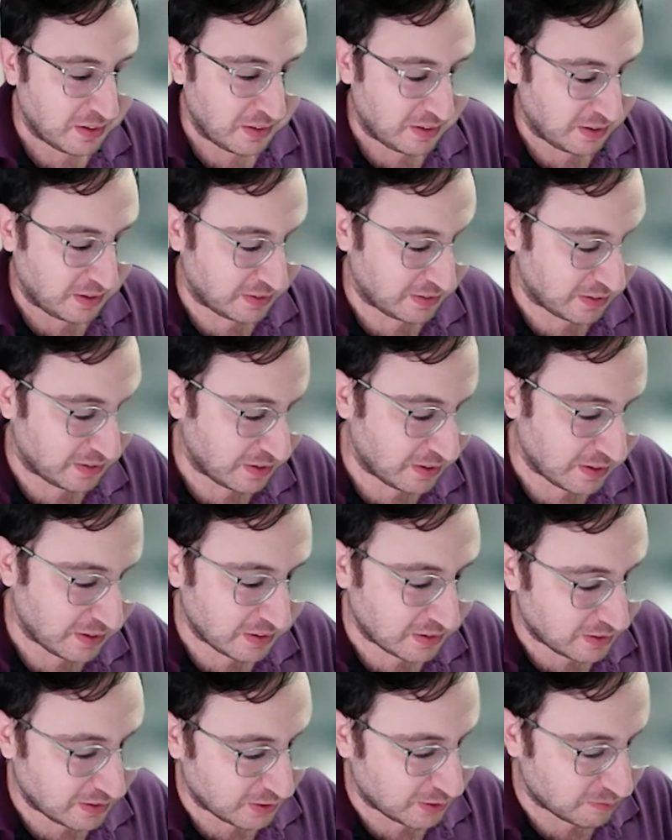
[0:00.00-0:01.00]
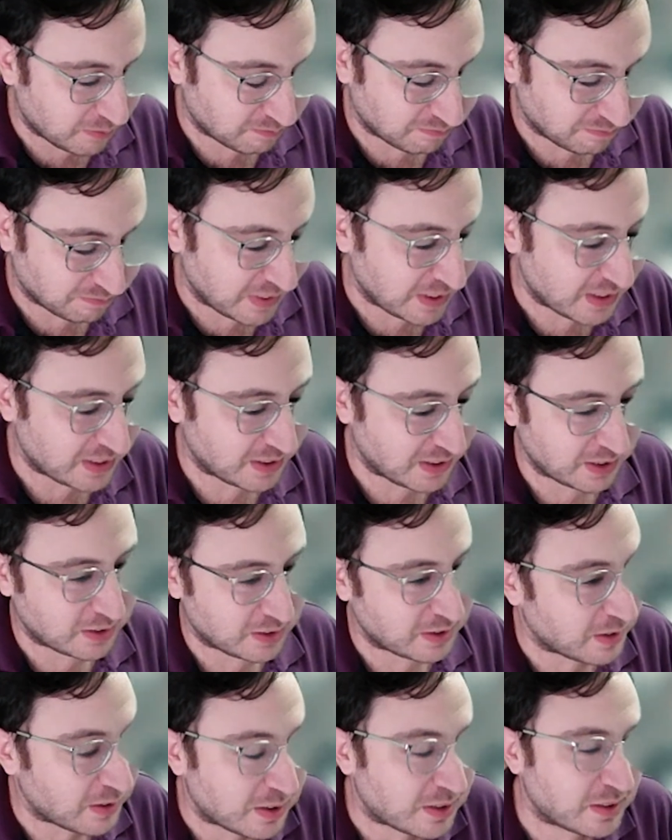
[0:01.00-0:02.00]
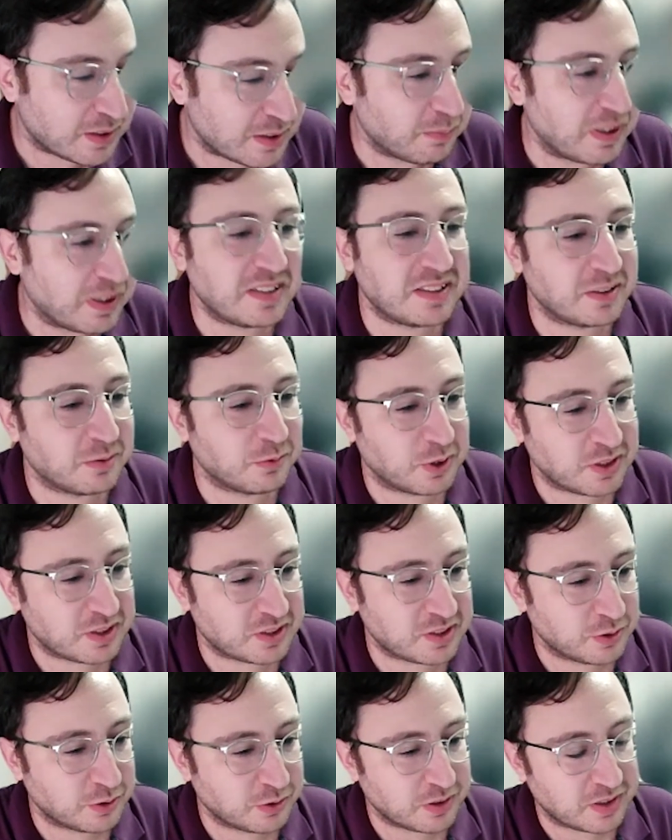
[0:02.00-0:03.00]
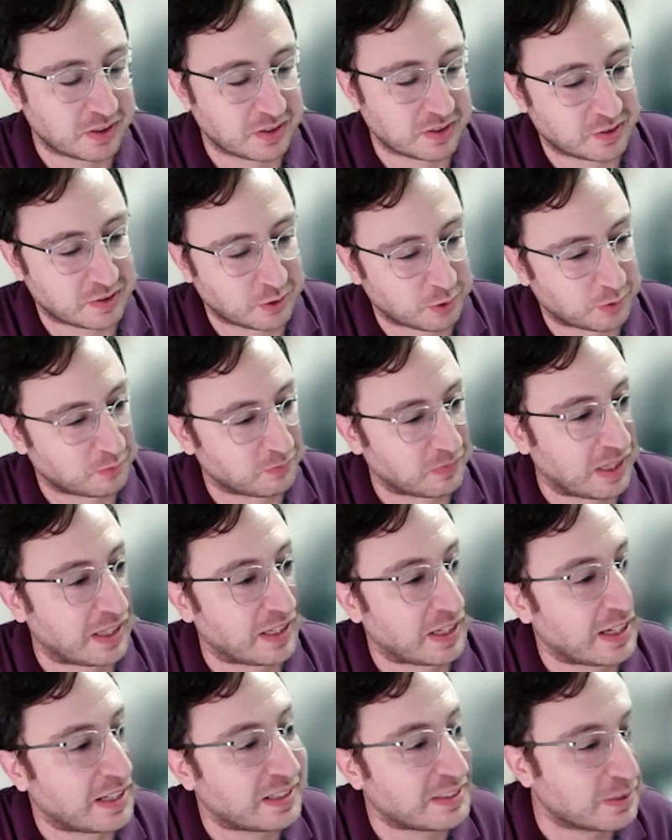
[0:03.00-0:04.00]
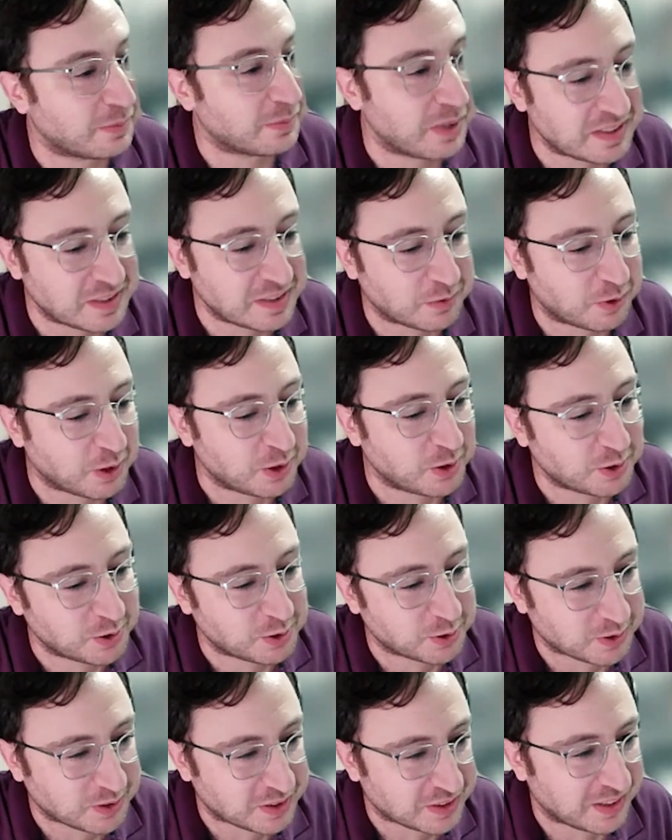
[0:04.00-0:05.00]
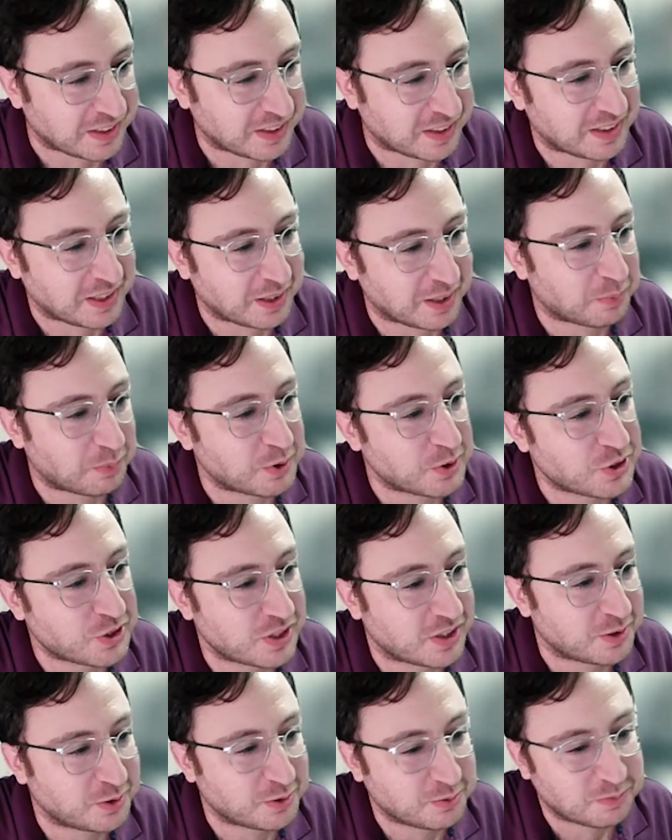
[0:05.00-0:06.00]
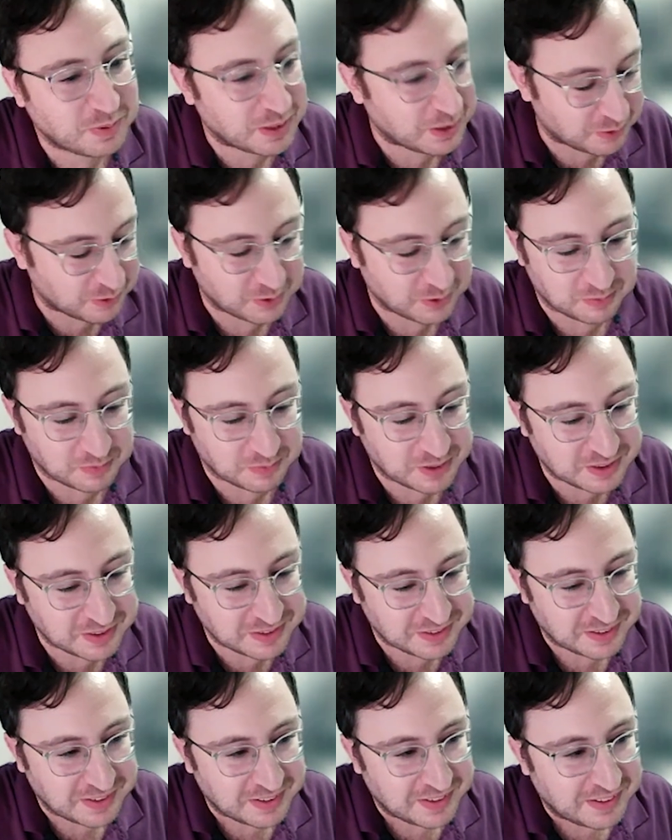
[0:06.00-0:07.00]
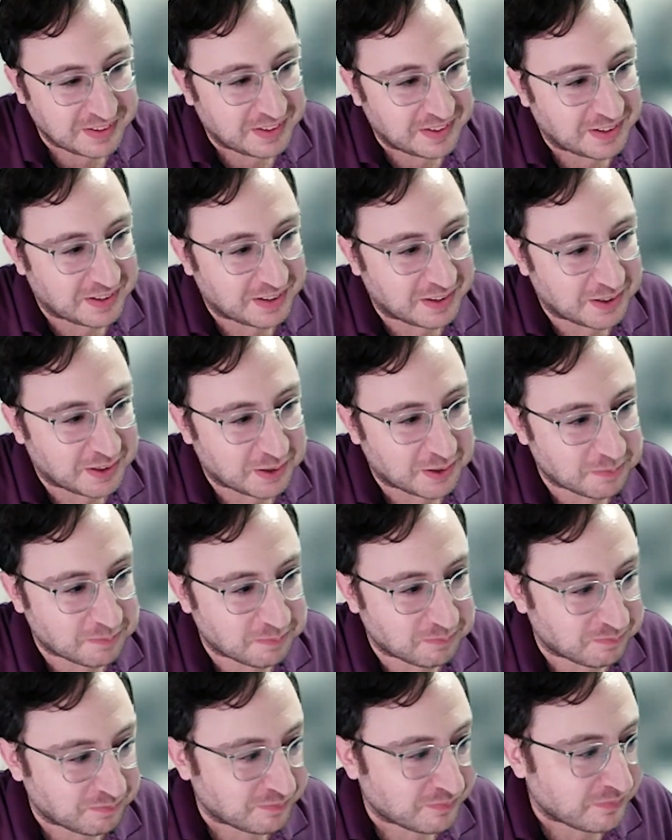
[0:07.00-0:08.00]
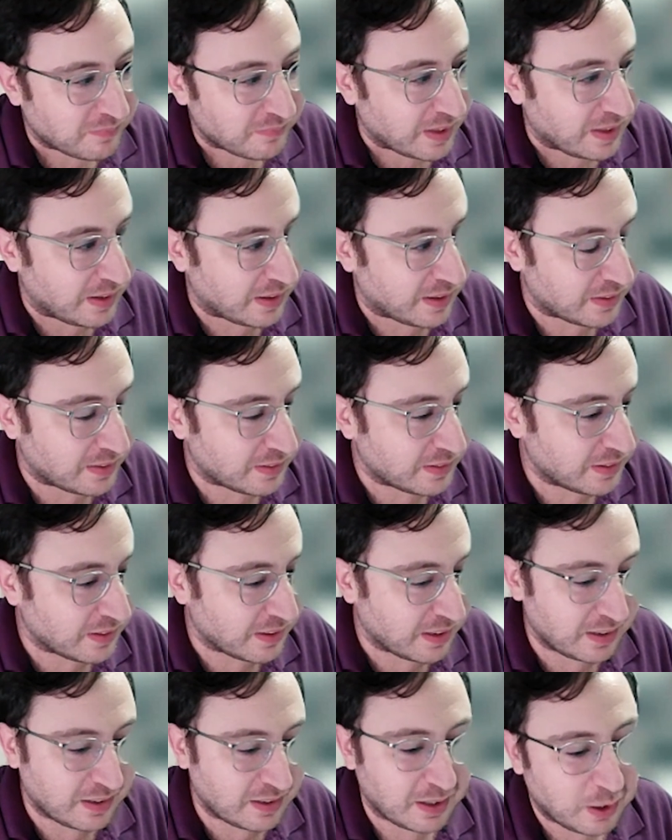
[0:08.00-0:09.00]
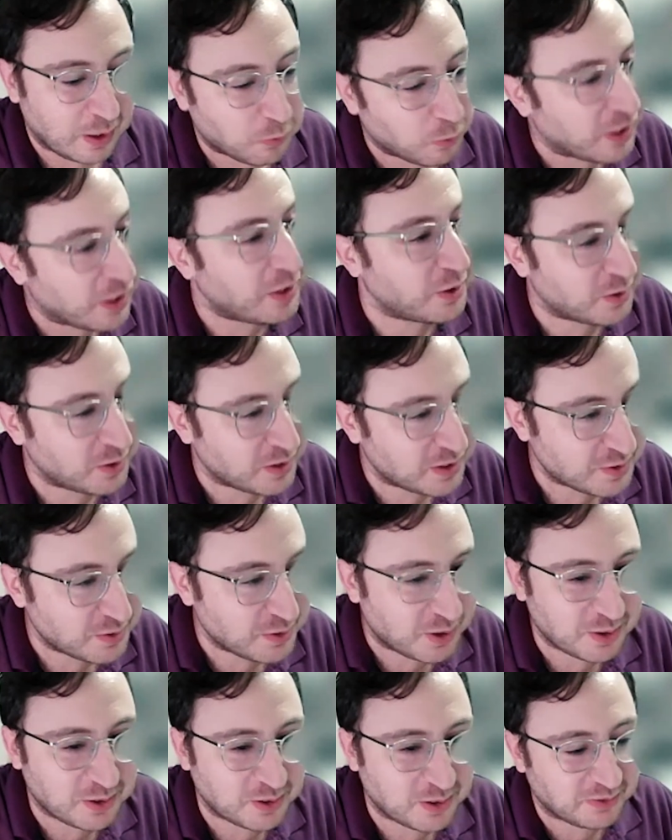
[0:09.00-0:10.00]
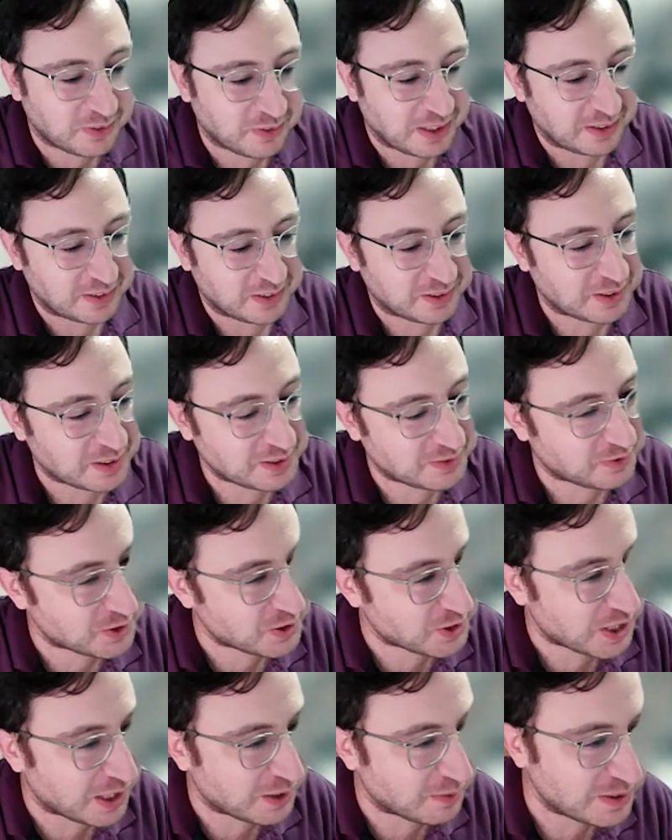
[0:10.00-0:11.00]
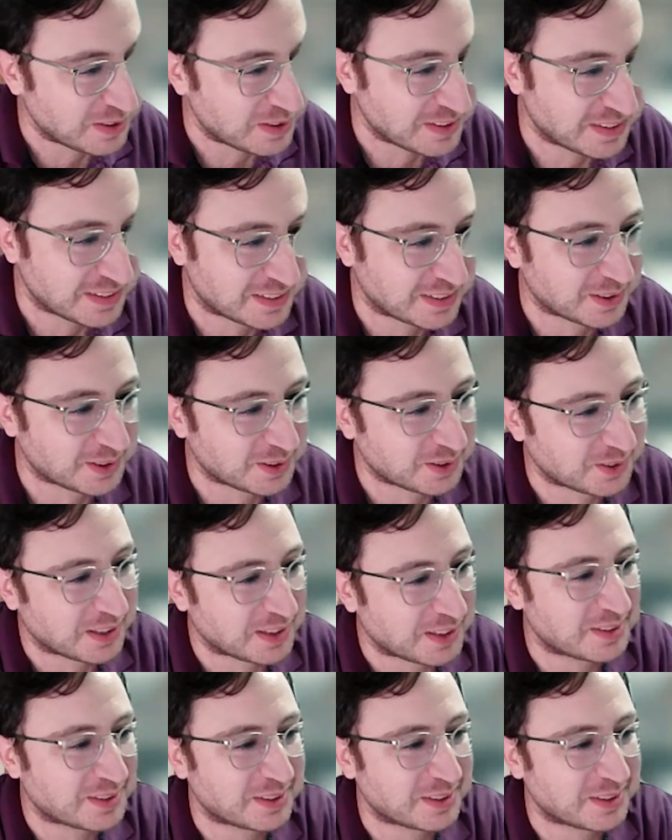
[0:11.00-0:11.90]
And I think it's amazing what he's doing. So, and it's amazing what you're doing. And I appreciate you being with me. And when you're in Israel, you're invited to us for Shabbos. So that's